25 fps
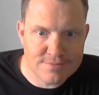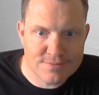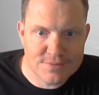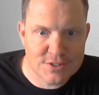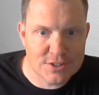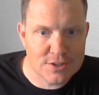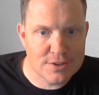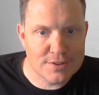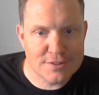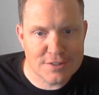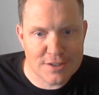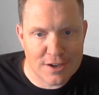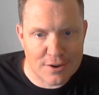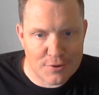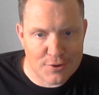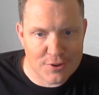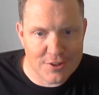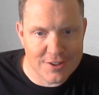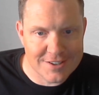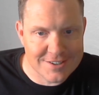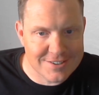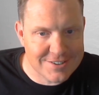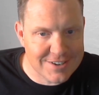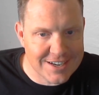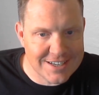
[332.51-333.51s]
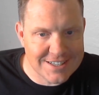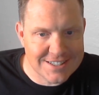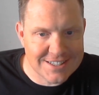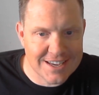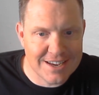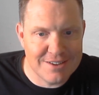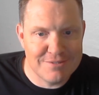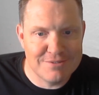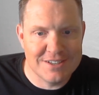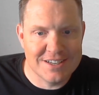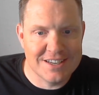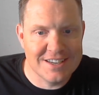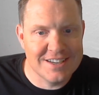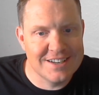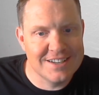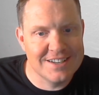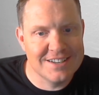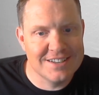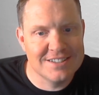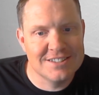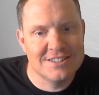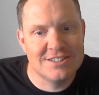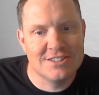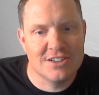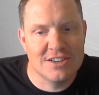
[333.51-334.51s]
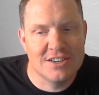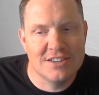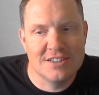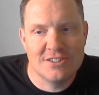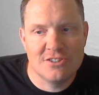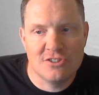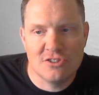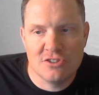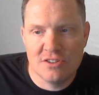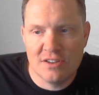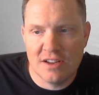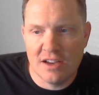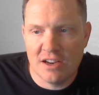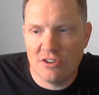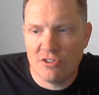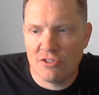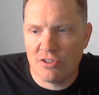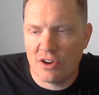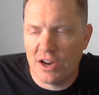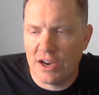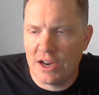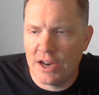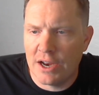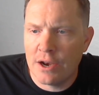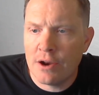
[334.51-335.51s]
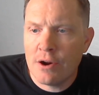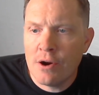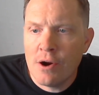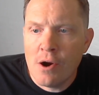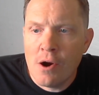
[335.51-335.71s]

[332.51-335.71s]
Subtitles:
So it's not really a great time to get in and start day trading.